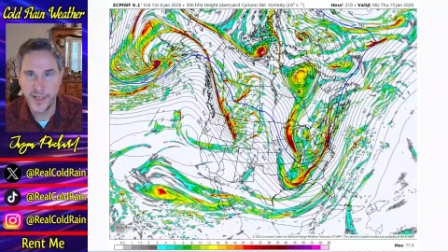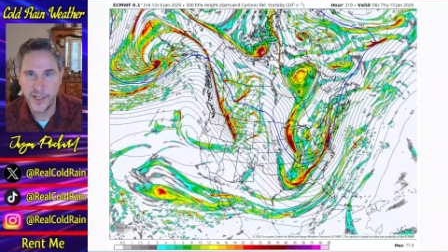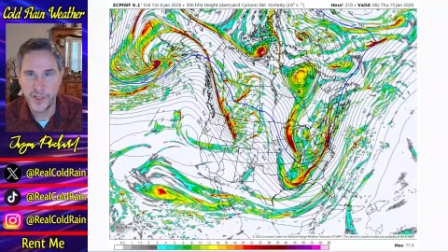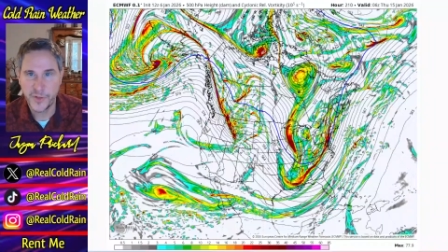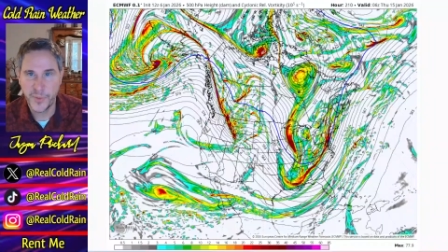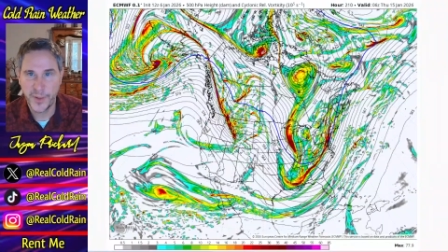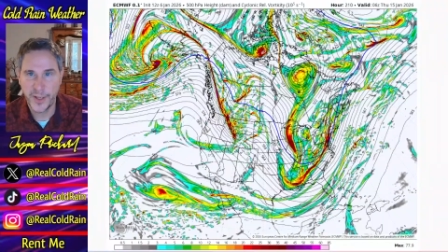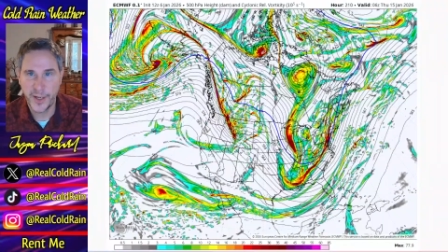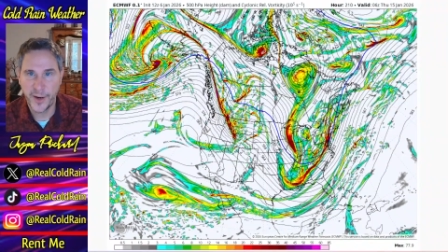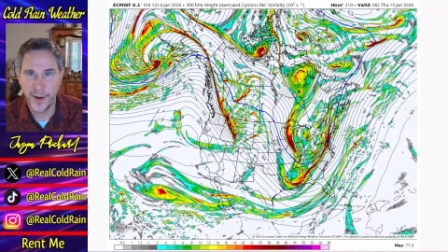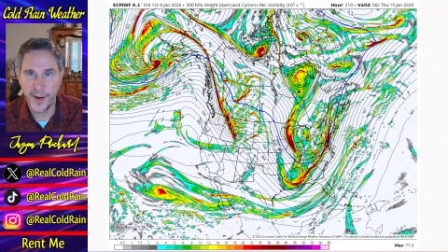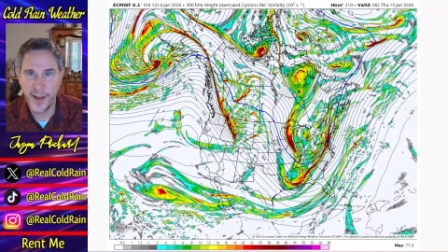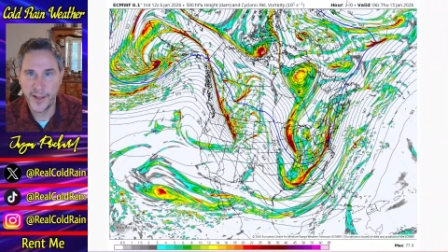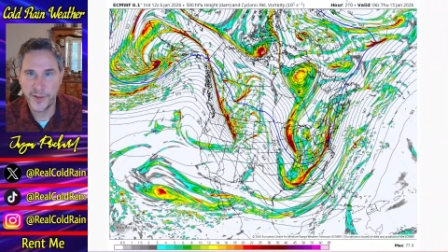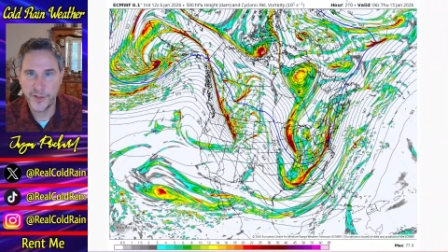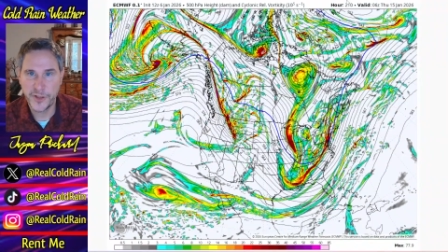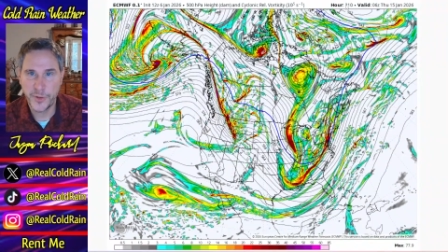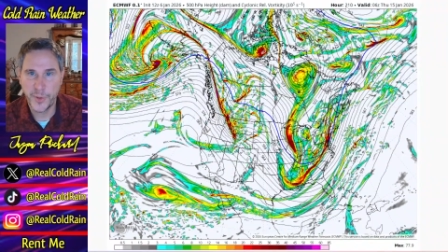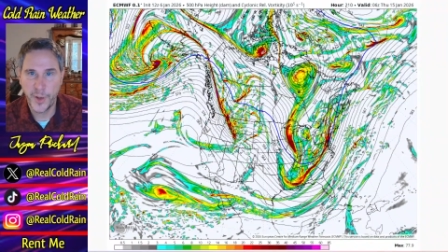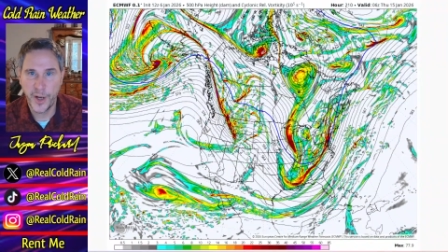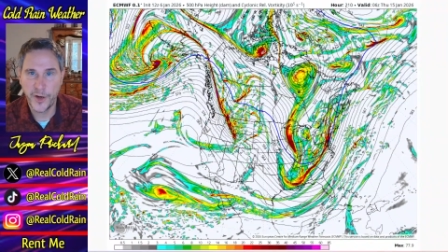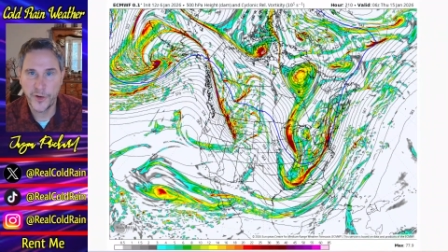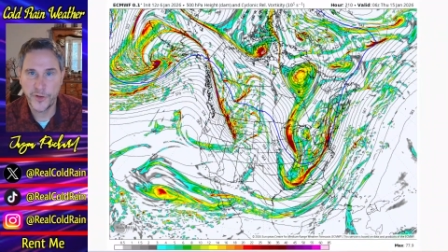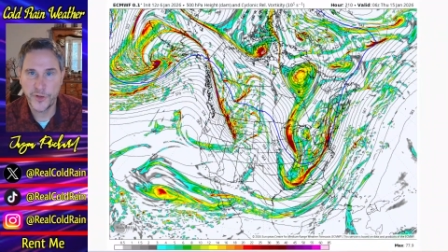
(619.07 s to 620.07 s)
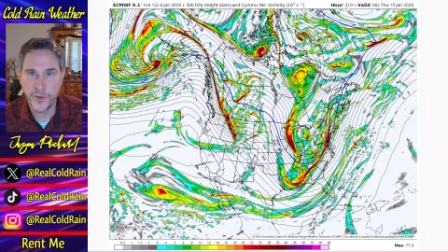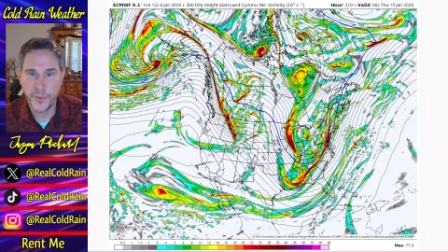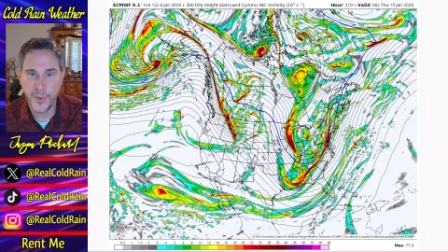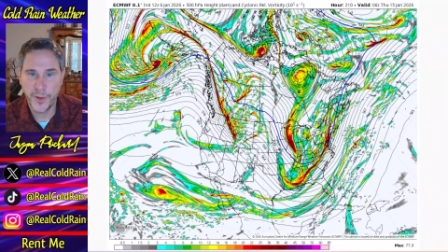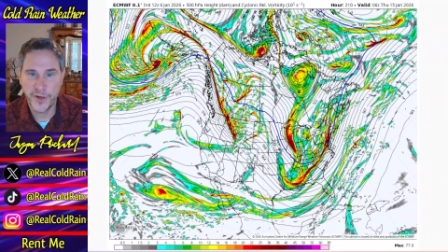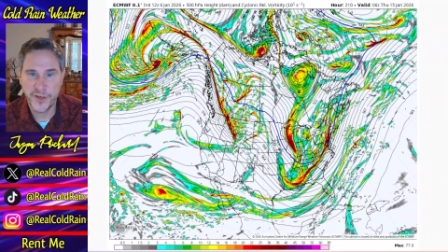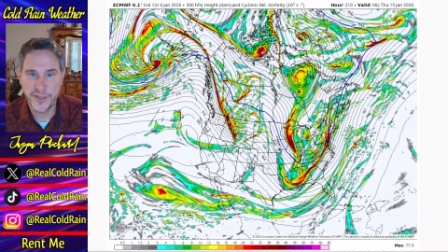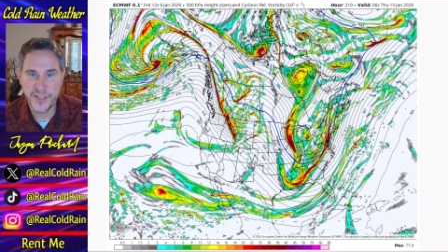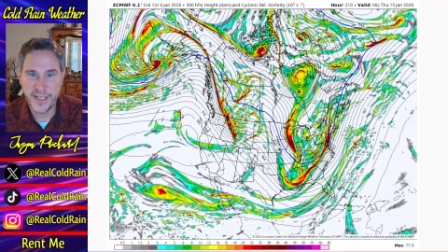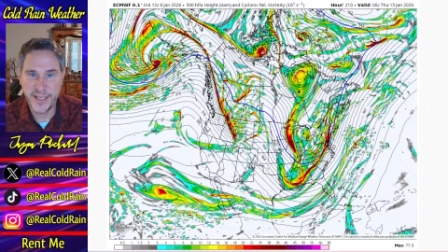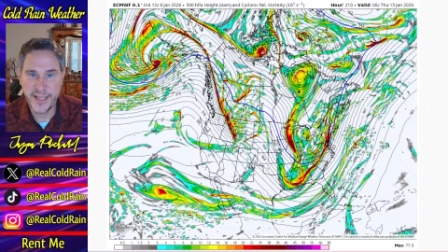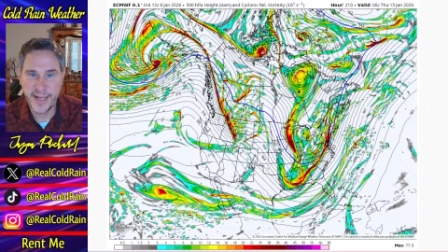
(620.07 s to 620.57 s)
we get on out to
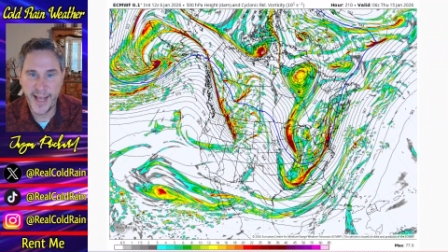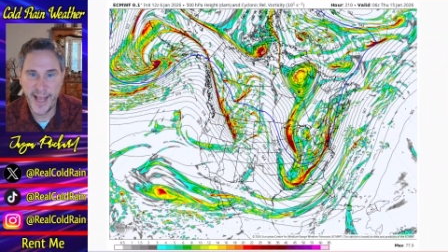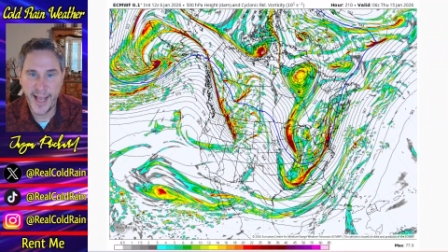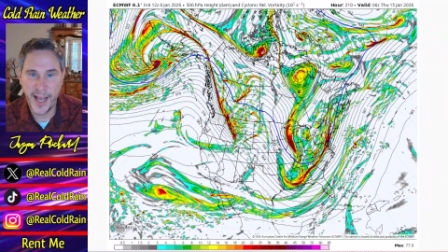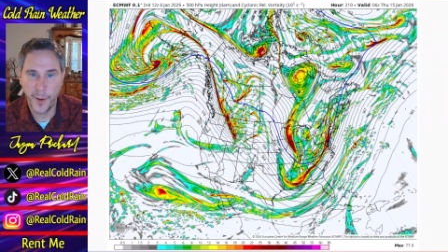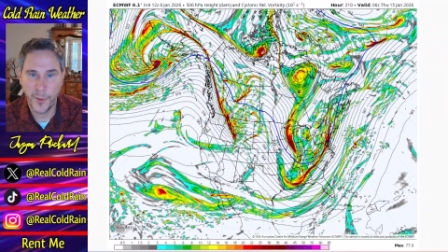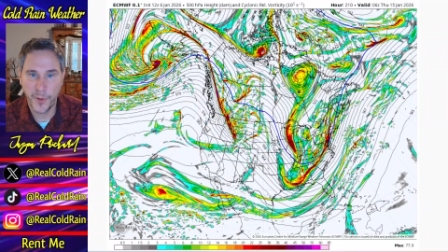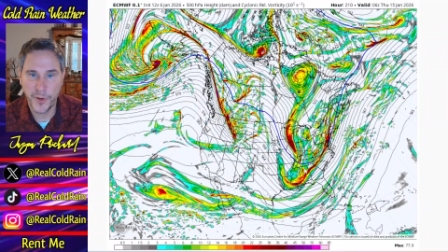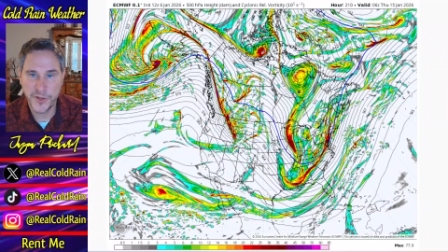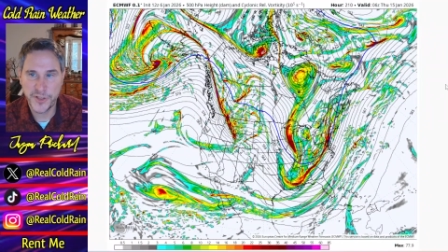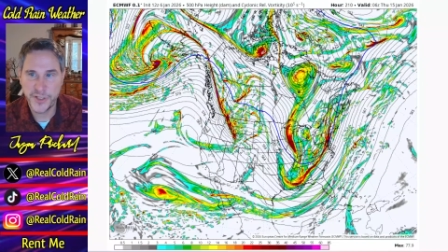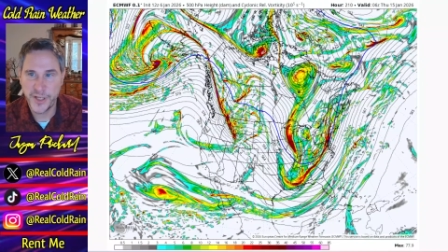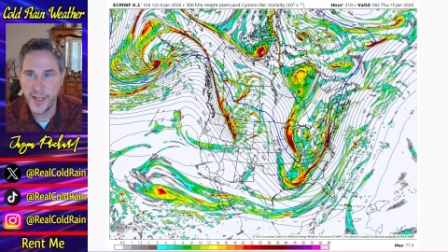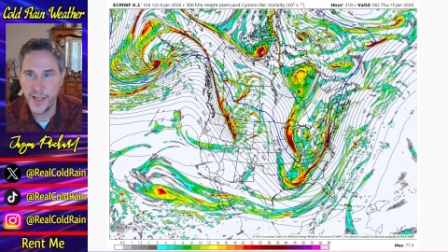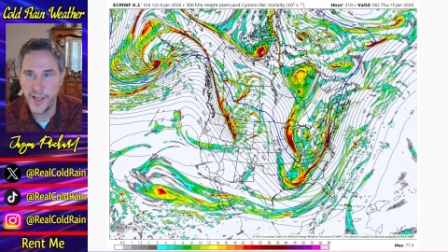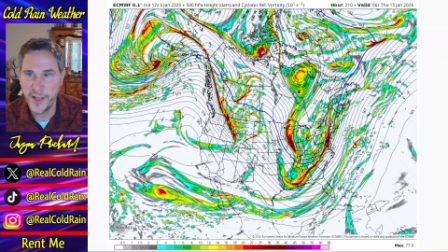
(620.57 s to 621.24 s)
210 hours.